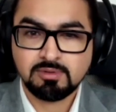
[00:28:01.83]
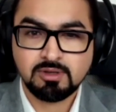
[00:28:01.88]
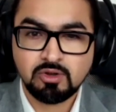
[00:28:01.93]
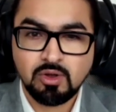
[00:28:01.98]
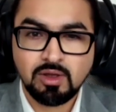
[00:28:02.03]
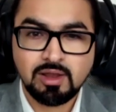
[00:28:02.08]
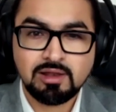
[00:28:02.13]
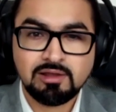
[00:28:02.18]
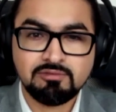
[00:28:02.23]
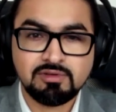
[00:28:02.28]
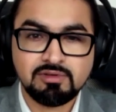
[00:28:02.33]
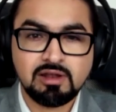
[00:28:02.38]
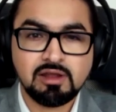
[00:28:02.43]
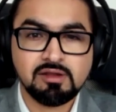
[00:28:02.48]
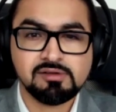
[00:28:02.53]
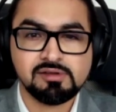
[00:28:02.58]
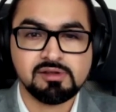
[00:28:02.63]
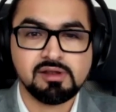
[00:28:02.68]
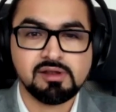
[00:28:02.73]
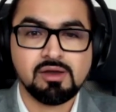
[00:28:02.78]
I live in
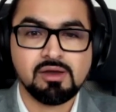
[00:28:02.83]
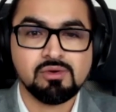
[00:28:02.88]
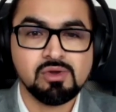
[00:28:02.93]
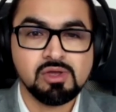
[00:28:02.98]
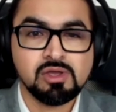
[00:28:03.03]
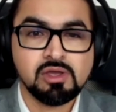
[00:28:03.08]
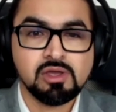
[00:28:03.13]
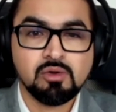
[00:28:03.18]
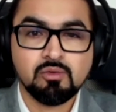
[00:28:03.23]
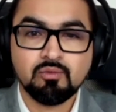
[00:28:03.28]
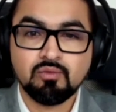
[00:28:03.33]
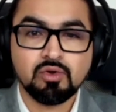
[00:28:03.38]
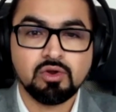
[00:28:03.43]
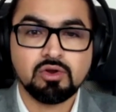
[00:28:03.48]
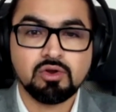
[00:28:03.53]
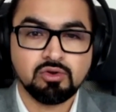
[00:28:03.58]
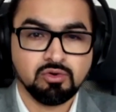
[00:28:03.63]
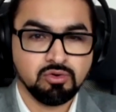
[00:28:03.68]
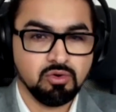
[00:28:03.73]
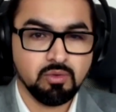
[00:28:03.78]
London now,
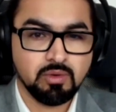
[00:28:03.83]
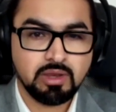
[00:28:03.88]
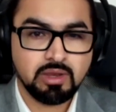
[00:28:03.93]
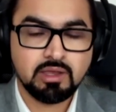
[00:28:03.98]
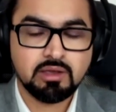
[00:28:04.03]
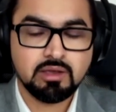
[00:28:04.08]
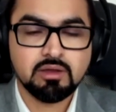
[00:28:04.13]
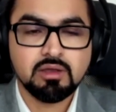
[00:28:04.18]
were growing.